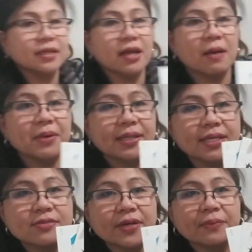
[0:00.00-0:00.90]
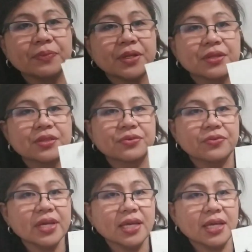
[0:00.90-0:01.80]
how about this one?
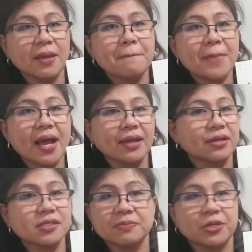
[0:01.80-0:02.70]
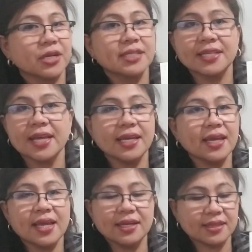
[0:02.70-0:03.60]
3 minus, you're not
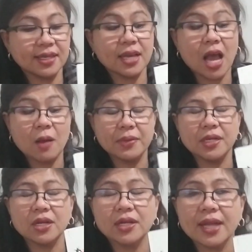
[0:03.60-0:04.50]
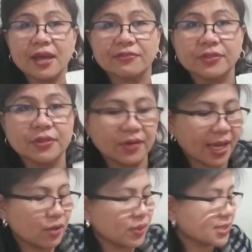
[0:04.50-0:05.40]
taking anything, how many are left?
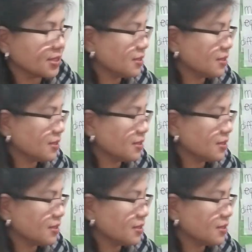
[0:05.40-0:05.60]
Okay, what's the